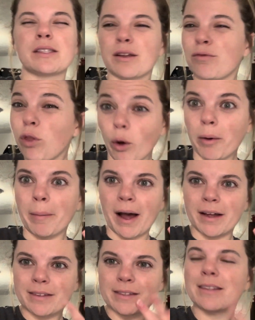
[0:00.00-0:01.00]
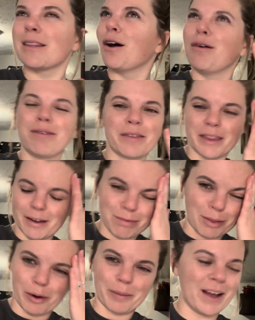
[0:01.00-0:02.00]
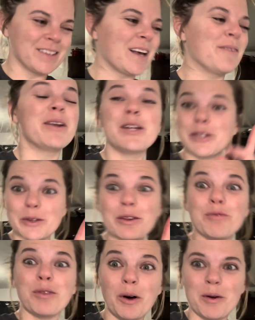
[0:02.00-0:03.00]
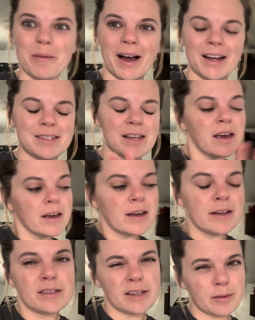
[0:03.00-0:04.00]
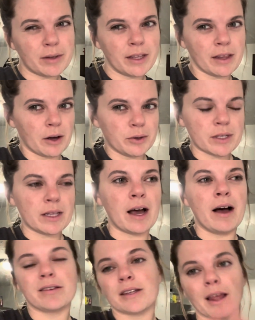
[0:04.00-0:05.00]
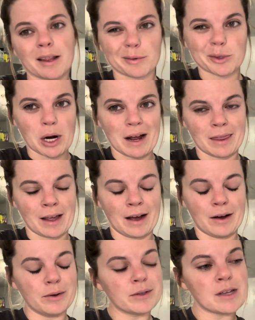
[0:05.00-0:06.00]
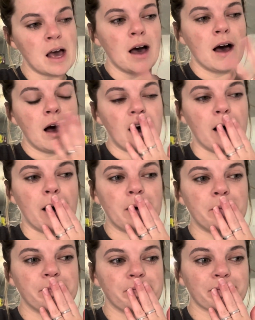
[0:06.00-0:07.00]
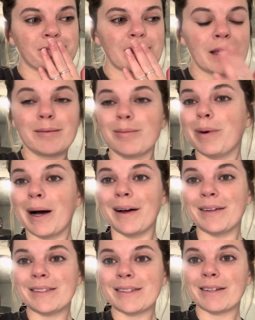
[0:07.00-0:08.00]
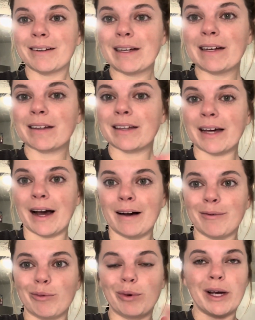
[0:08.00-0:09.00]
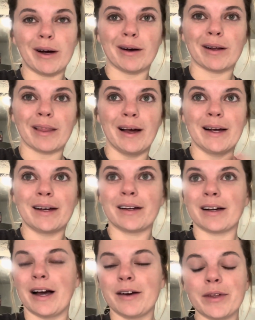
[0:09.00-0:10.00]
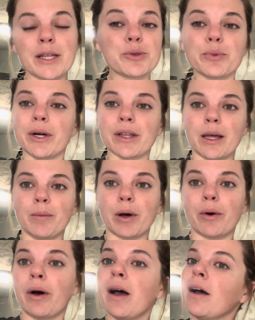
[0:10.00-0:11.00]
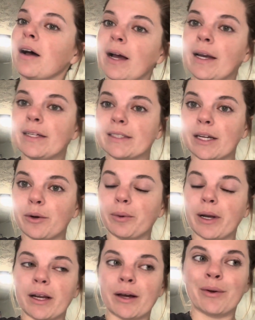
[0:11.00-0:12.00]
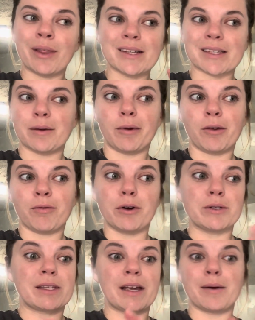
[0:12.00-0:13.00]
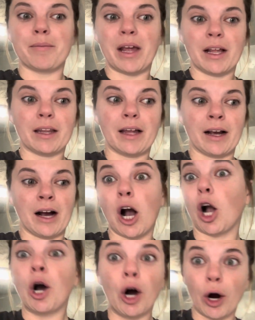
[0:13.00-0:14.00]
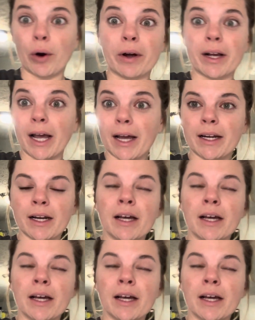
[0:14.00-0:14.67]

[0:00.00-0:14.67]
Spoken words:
floor mats. The floor mats. I'm gonna do the floor mats and steam clean those in the house and let them dry in the house. But yeah, we are like kind of in this weird limbo. I need to get a window. That's gonna be the first thing, and make it like a car again.